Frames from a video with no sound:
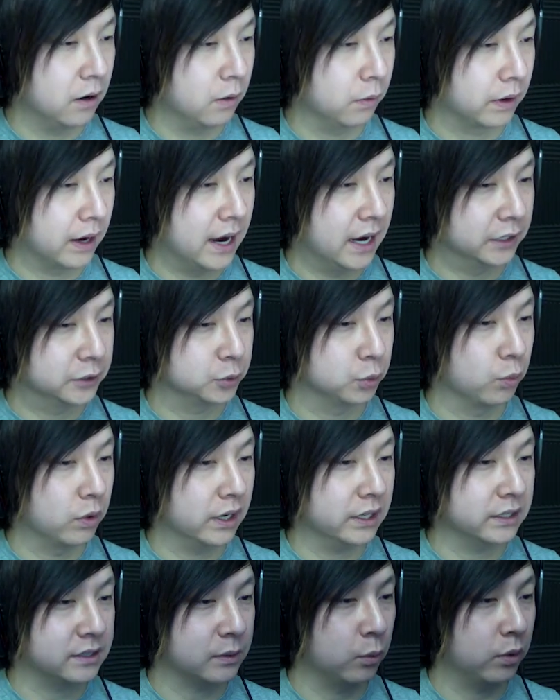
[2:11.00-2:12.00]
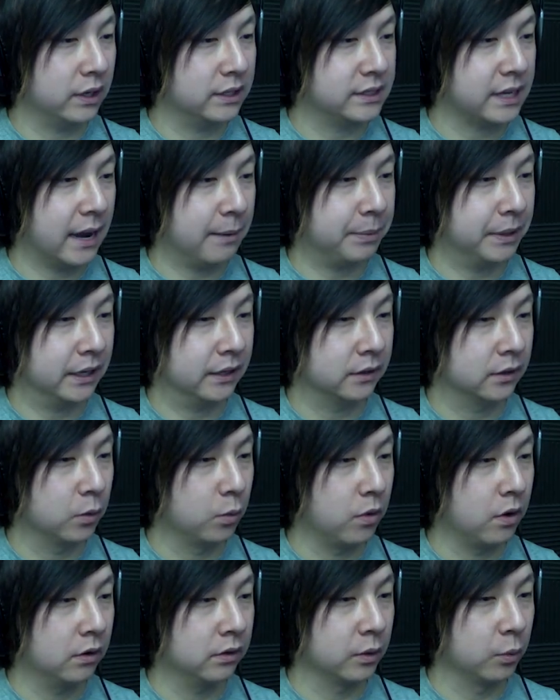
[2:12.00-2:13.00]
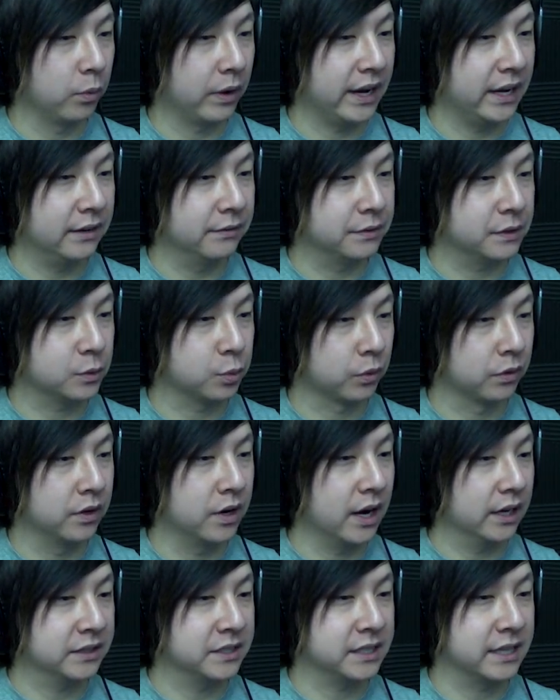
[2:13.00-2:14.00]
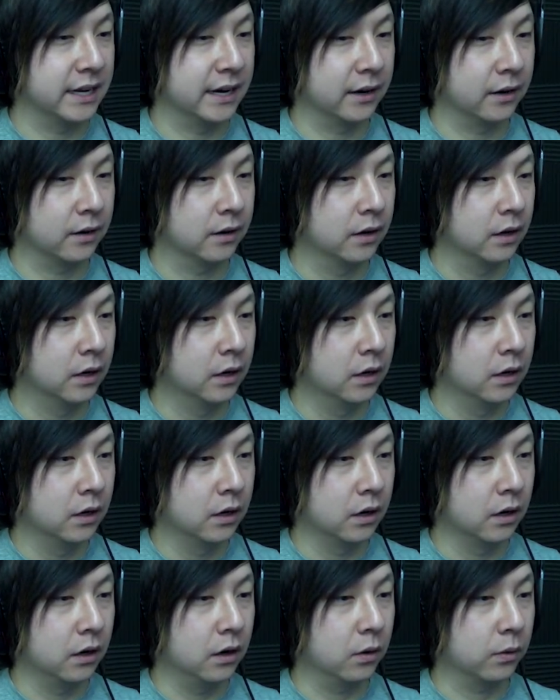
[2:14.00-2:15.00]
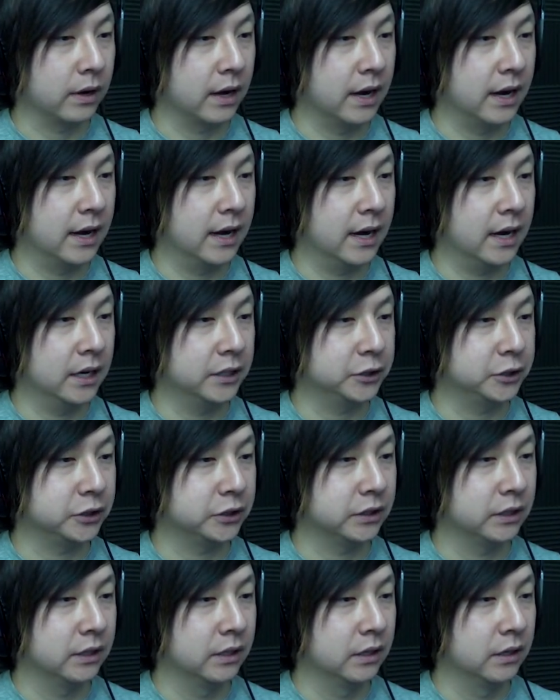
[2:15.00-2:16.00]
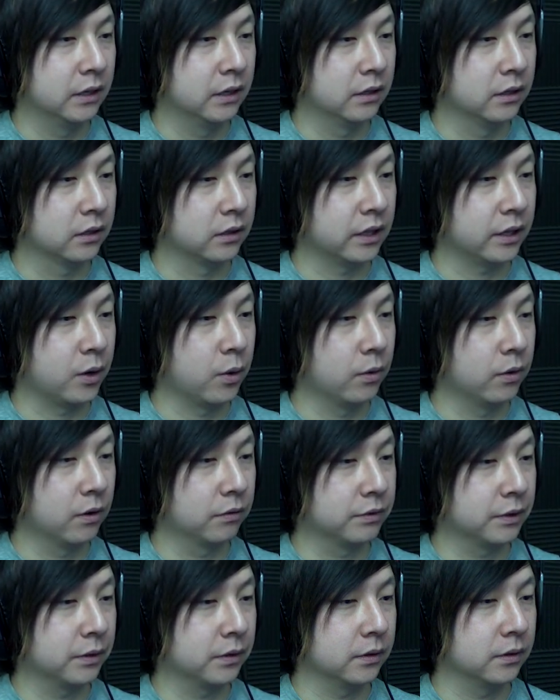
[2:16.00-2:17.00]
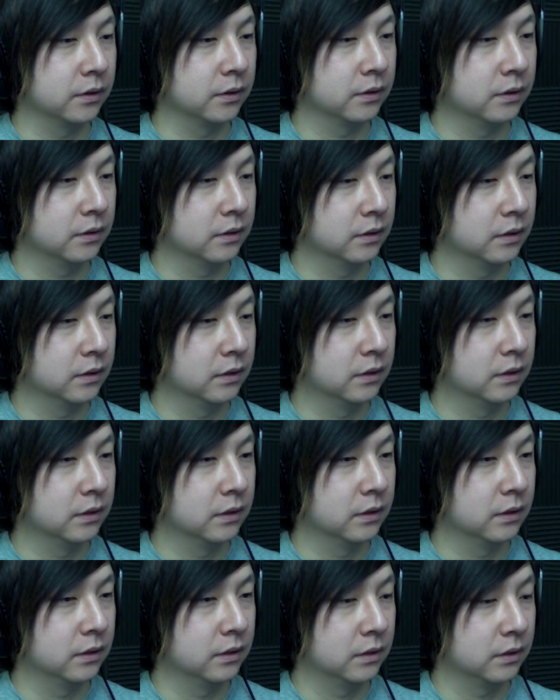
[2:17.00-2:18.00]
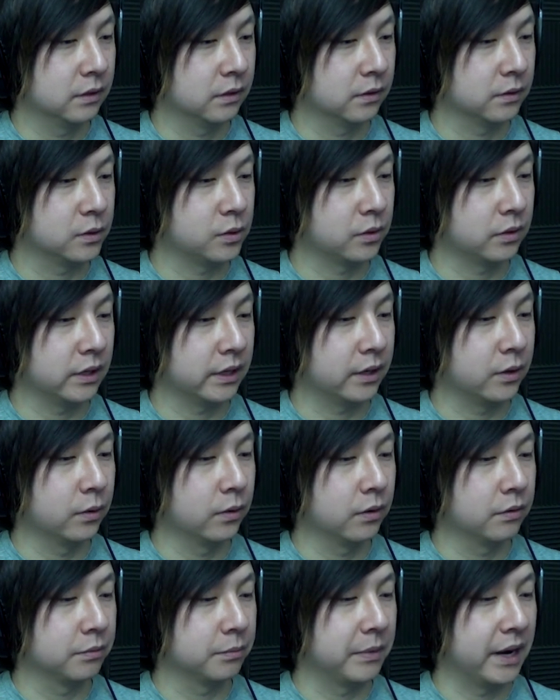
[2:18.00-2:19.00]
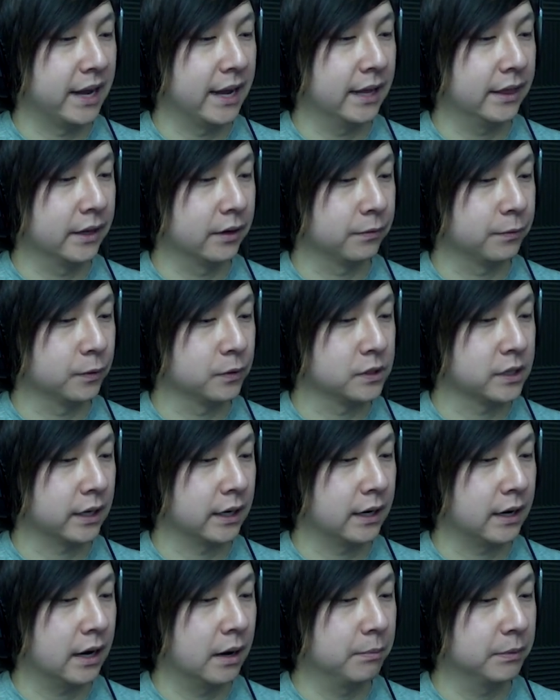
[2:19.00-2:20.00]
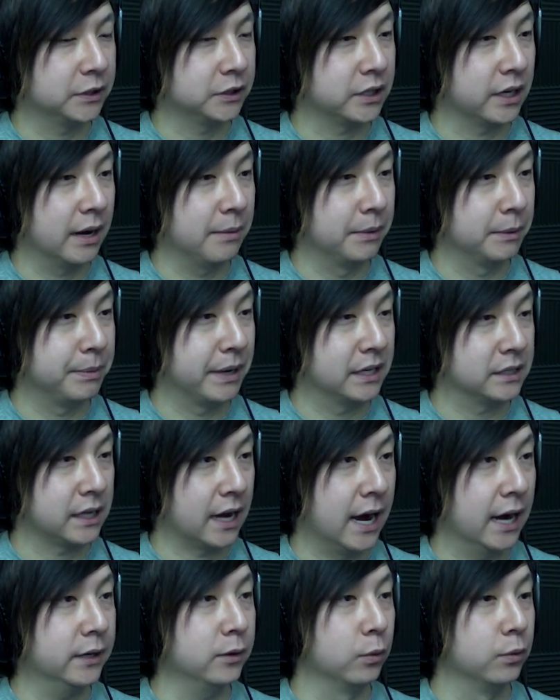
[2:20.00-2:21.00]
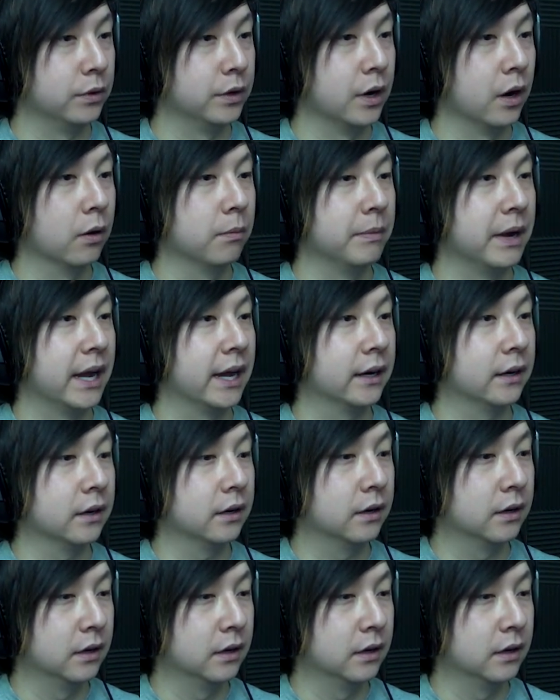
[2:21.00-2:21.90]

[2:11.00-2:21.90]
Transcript: Oh, gosh. What is what is happening? The, the waves were nuts there. Oh, gosh. They're like going over... They're sort of like going over my head there for a second. How much time had passed? I don't know, man.